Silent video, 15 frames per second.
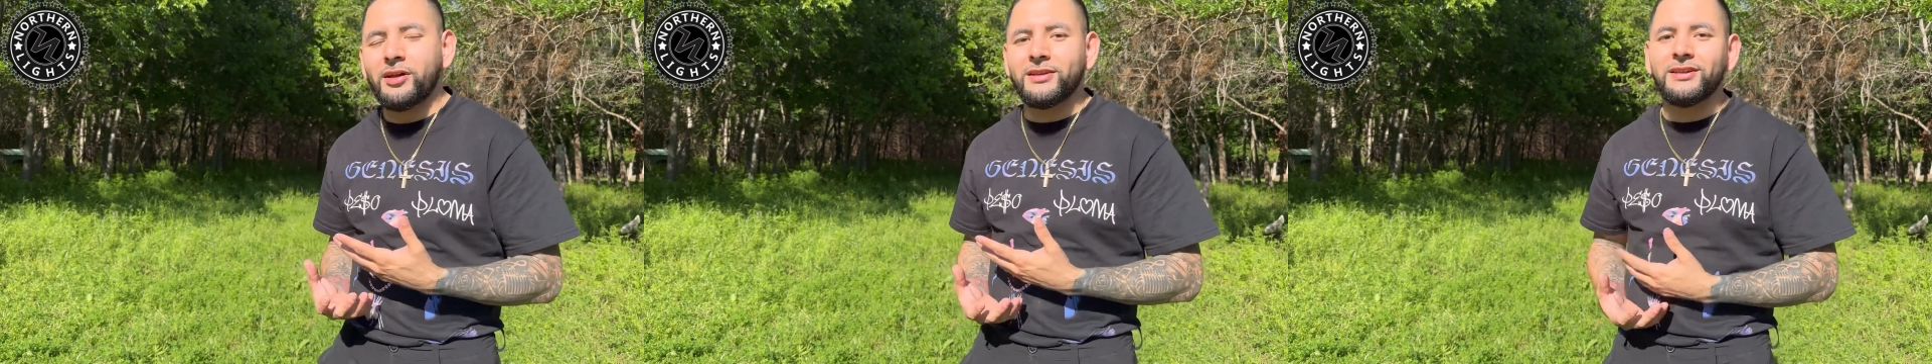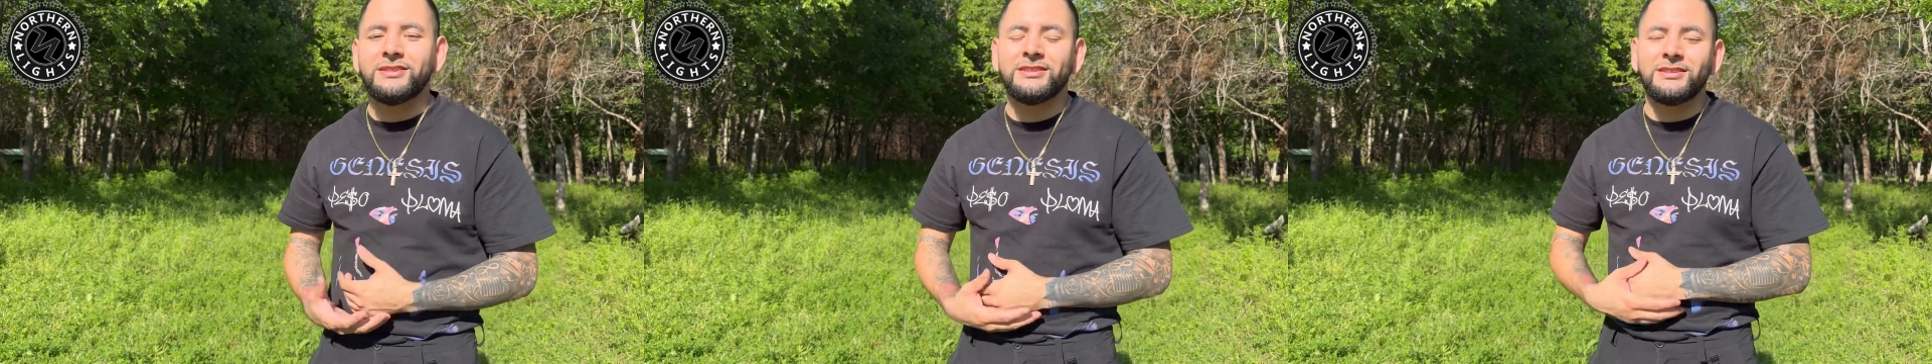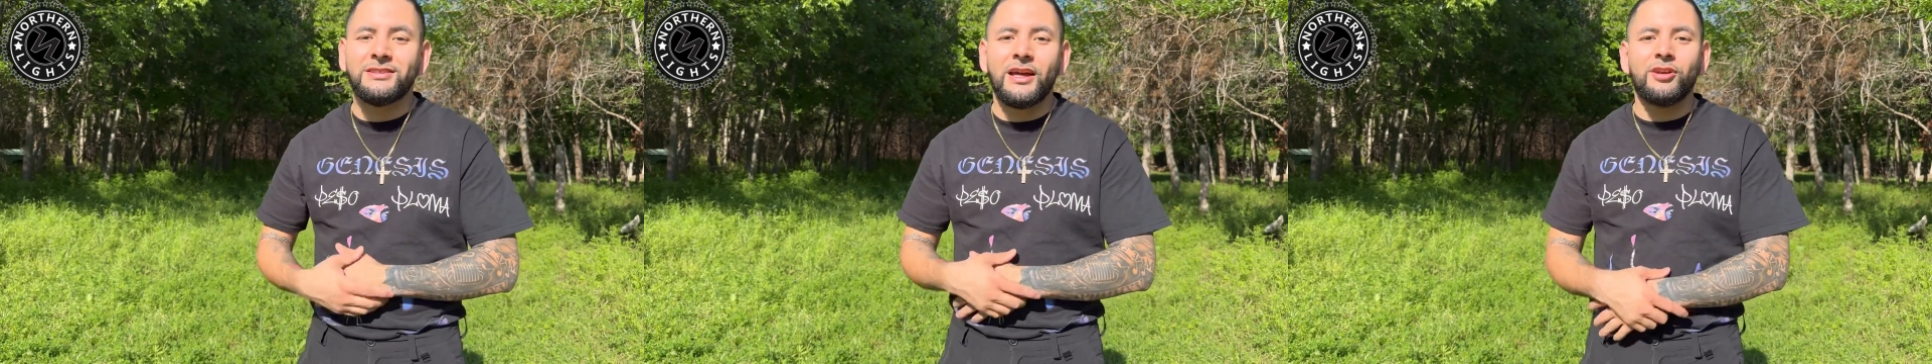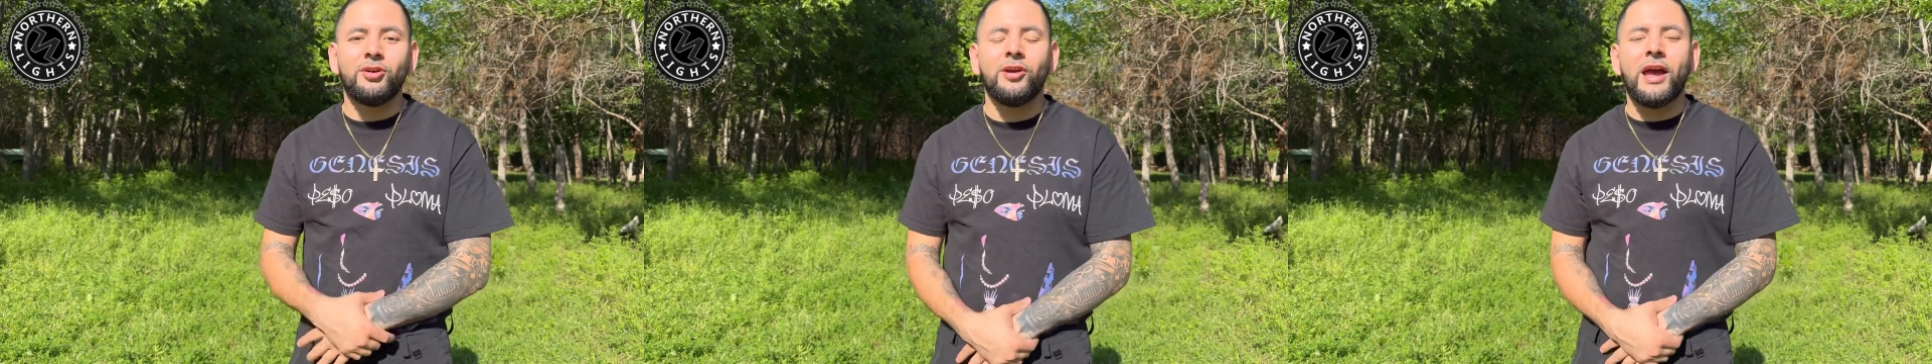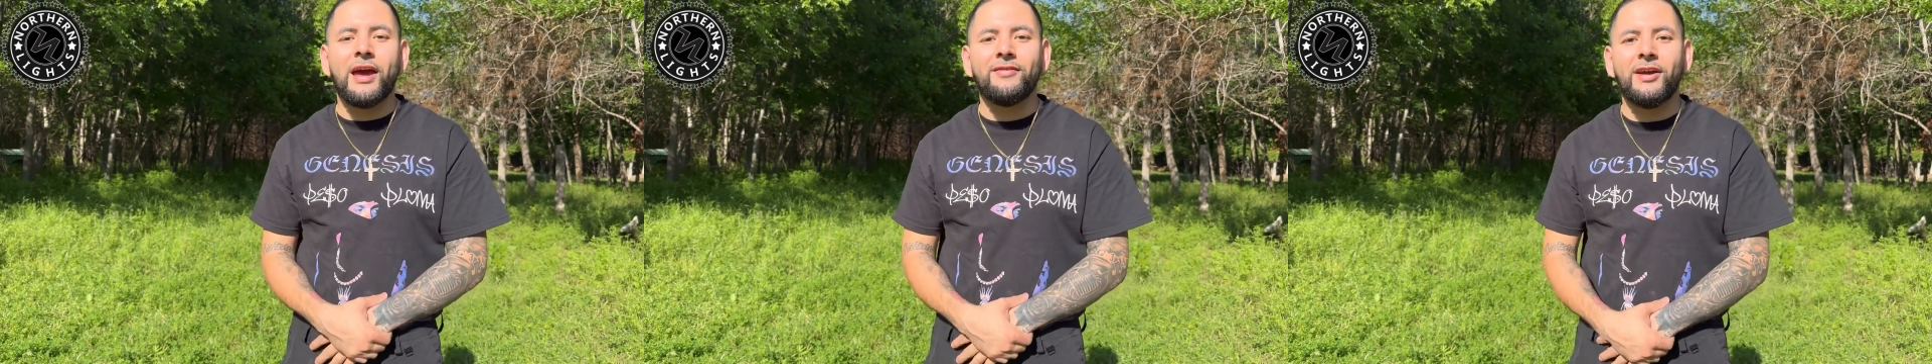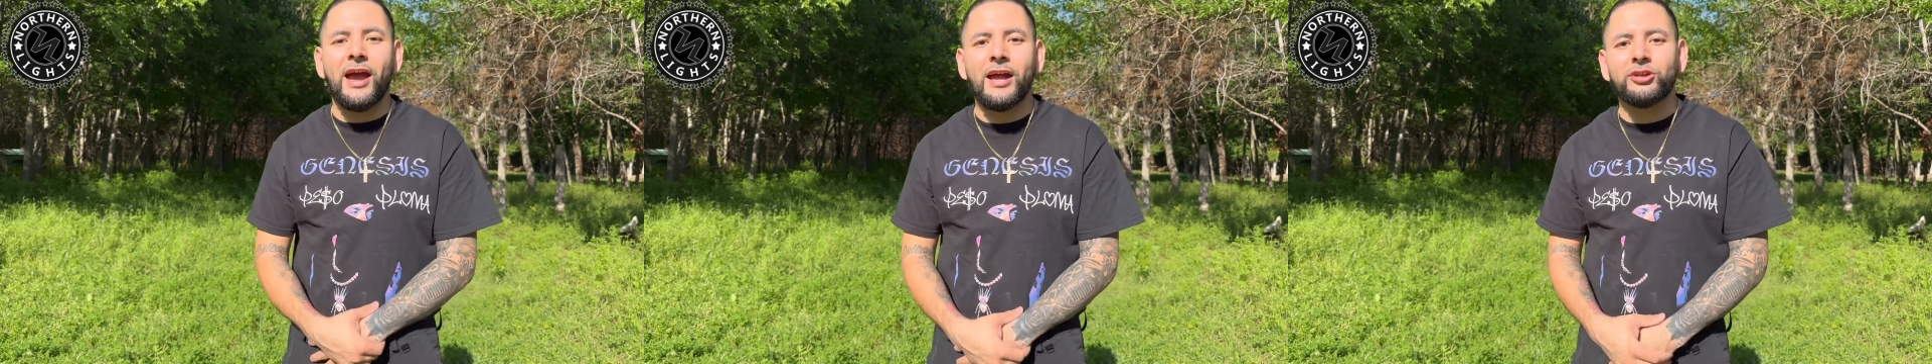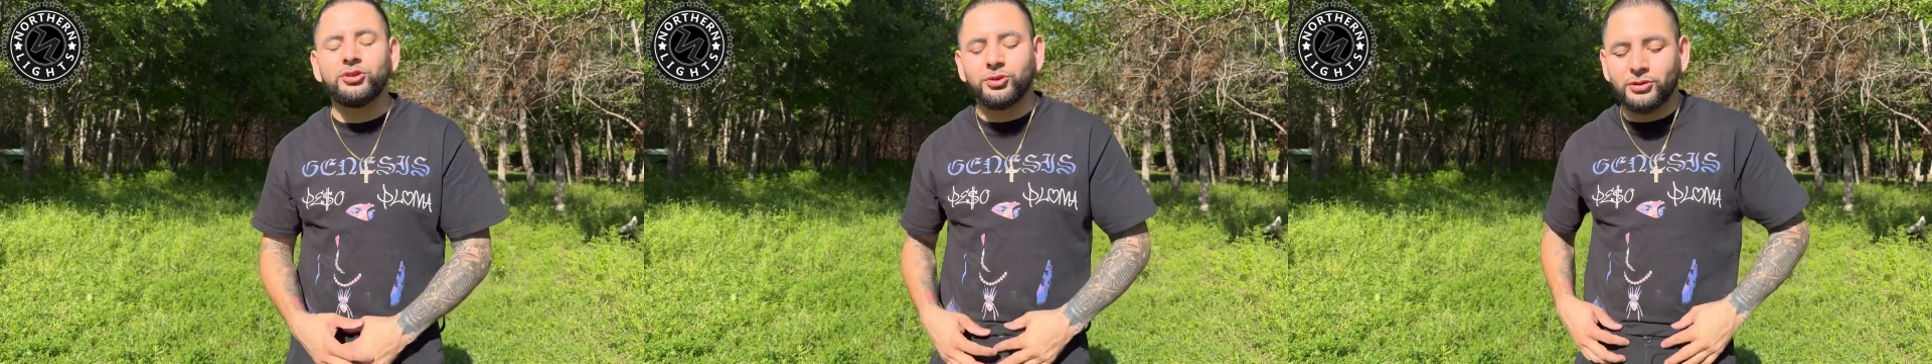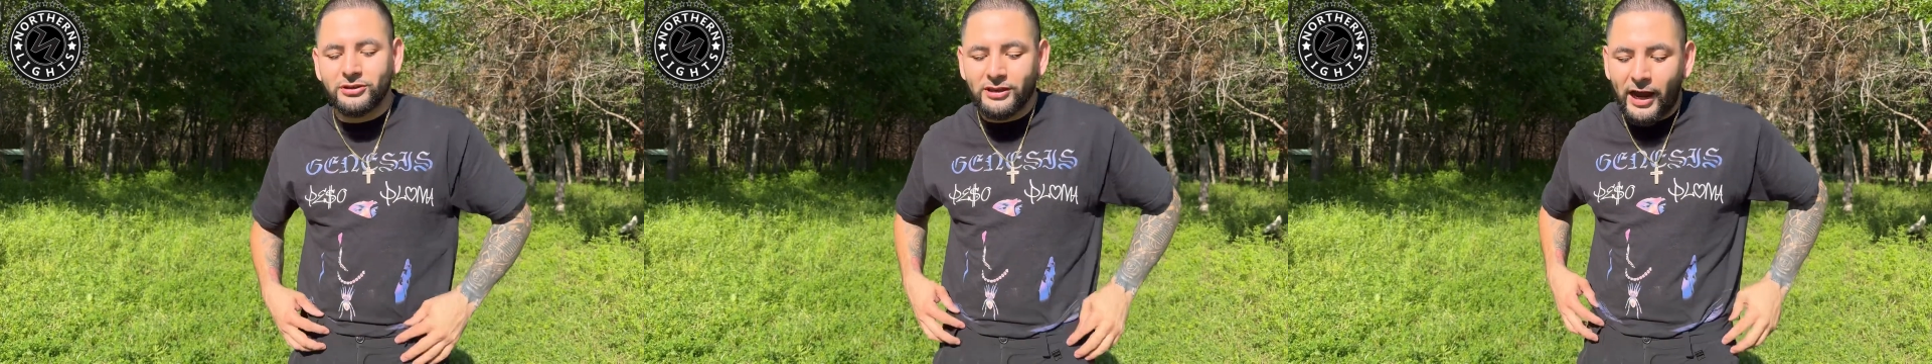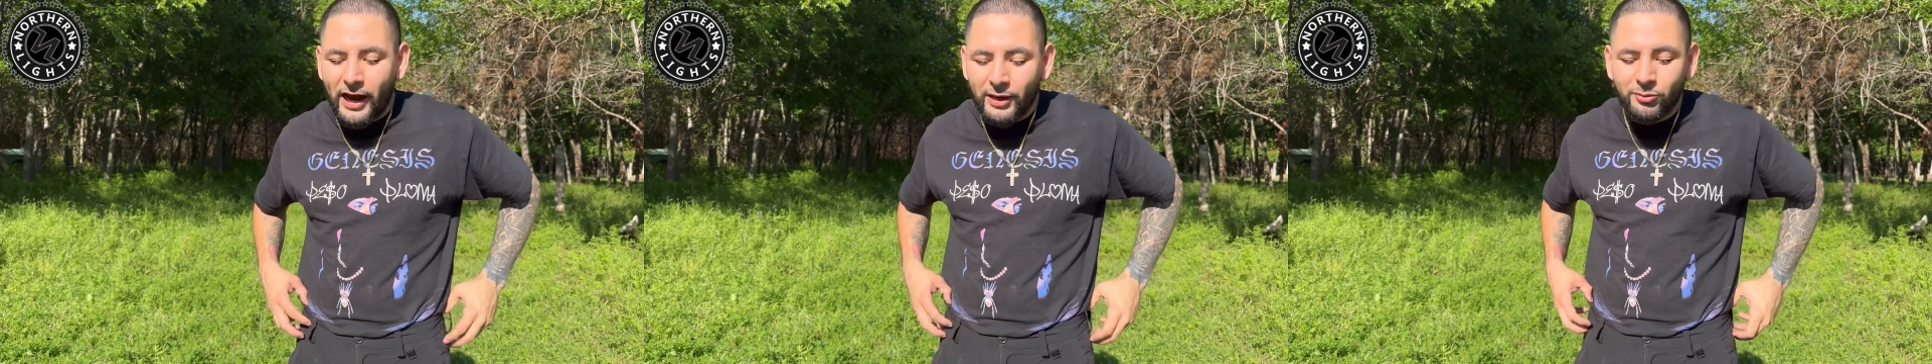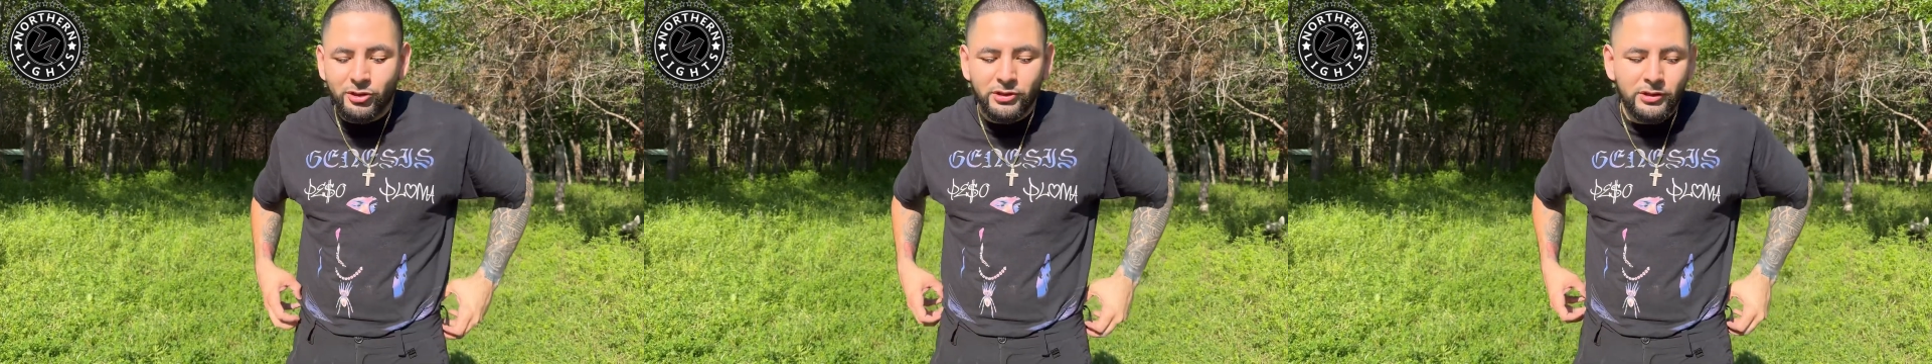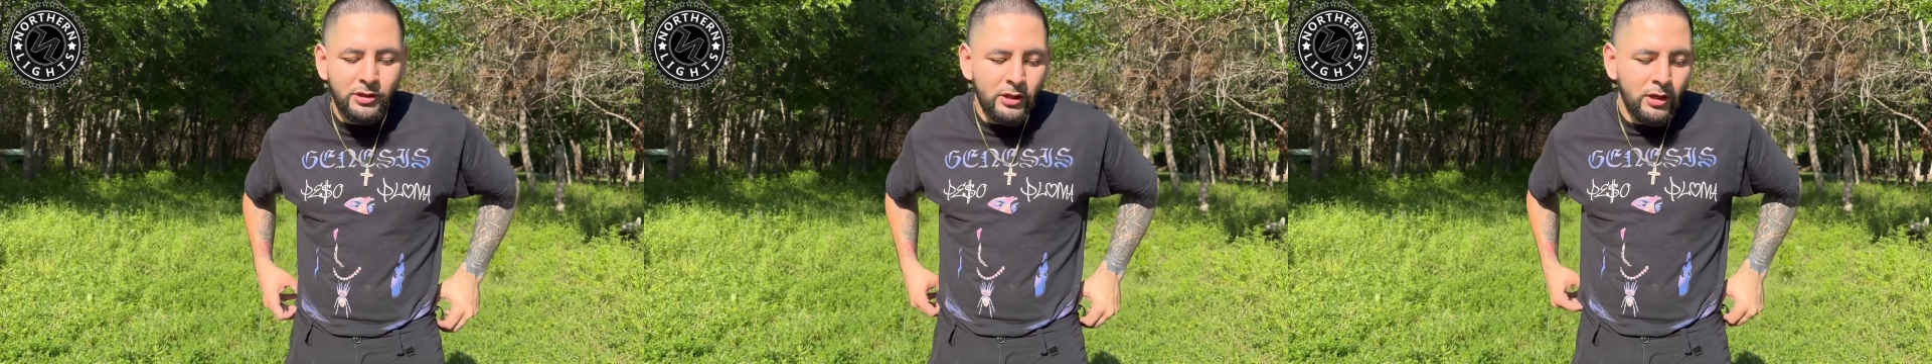this is I don't have an actual timer,